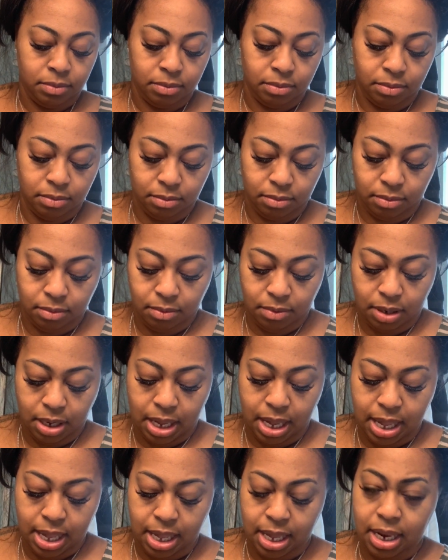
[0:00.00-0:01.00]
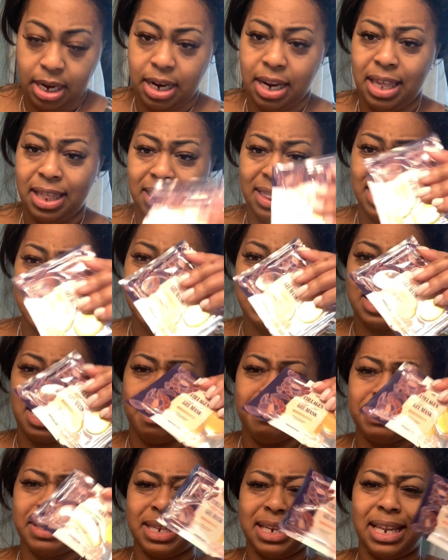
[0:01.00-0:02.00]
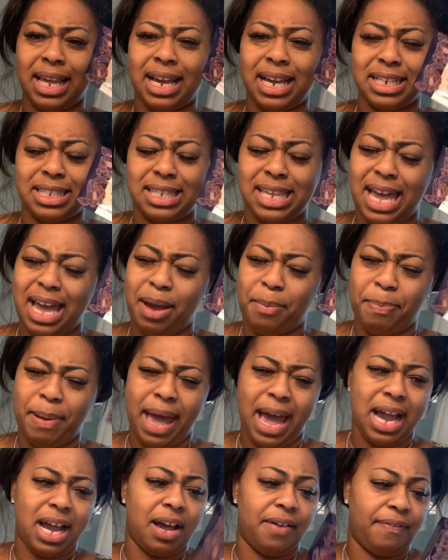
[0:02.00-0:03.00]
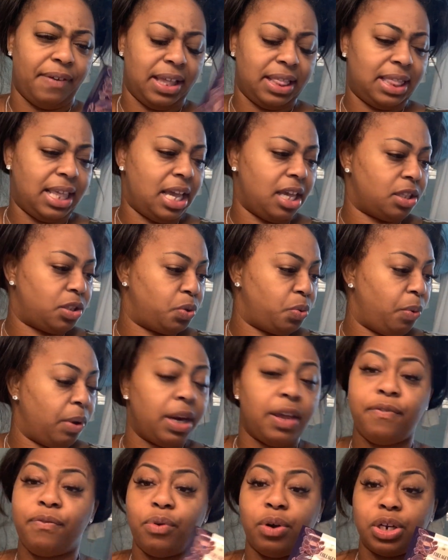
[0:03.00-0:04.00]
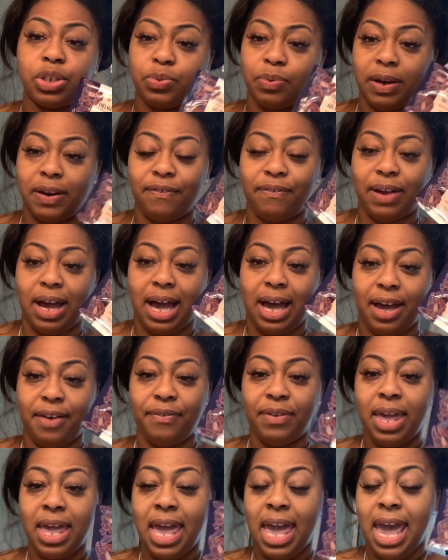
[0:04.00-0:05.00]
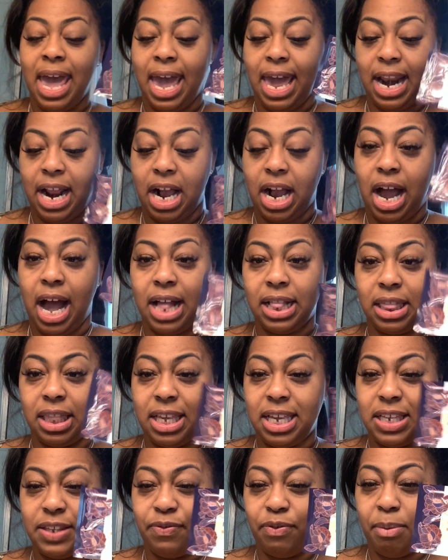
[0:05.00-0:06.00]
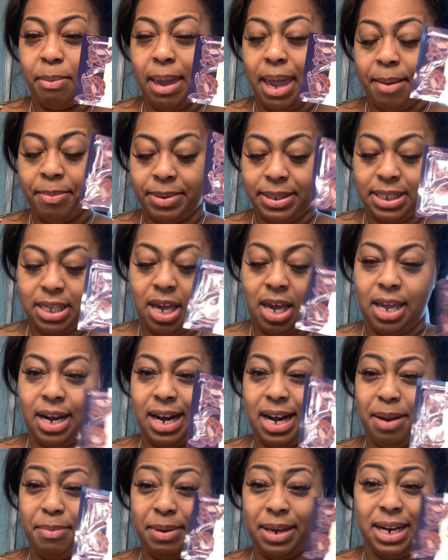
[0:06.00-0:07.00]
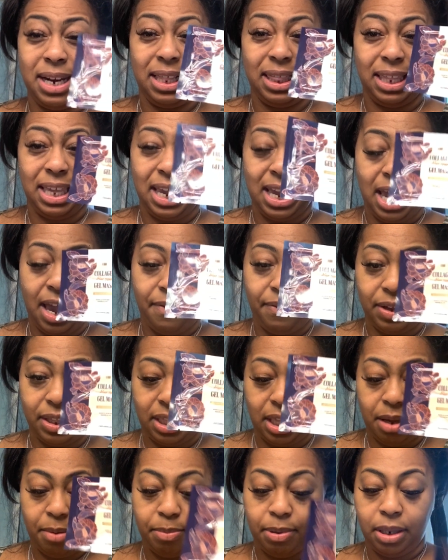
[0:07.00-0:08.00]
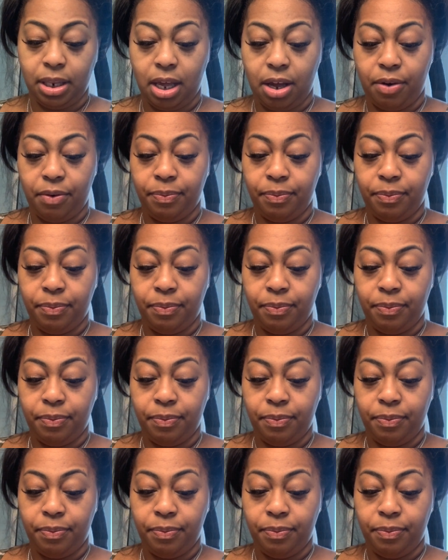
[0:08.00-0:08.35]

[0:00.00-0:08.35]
And this comes in like a pack of, I think, 24, 25. And I got these from Amazon, and I'm going to link everything below.